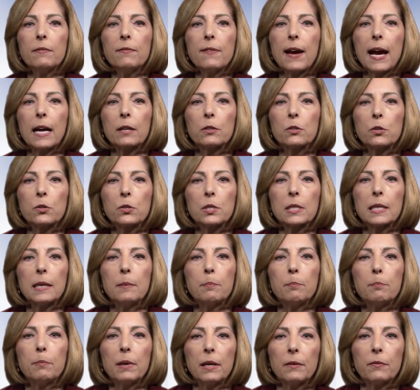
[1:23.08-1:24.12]
factors
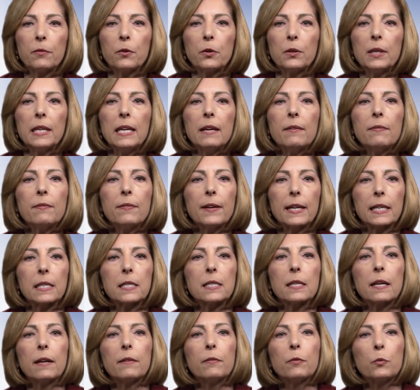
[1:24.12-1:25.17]
can buffer the
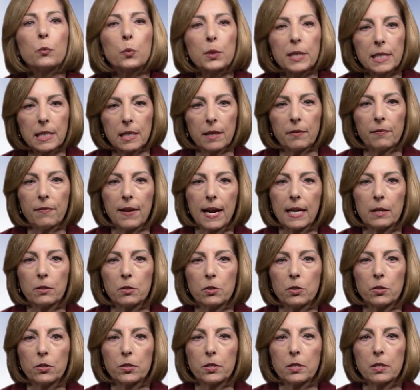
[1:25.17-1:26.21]
effects of risk
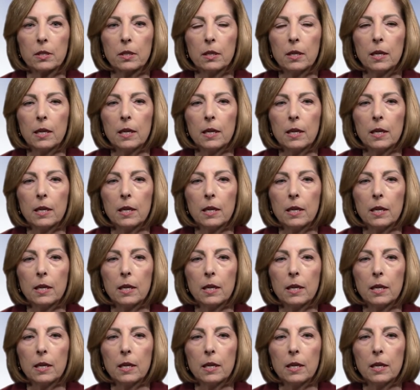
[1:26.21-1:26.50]
factors.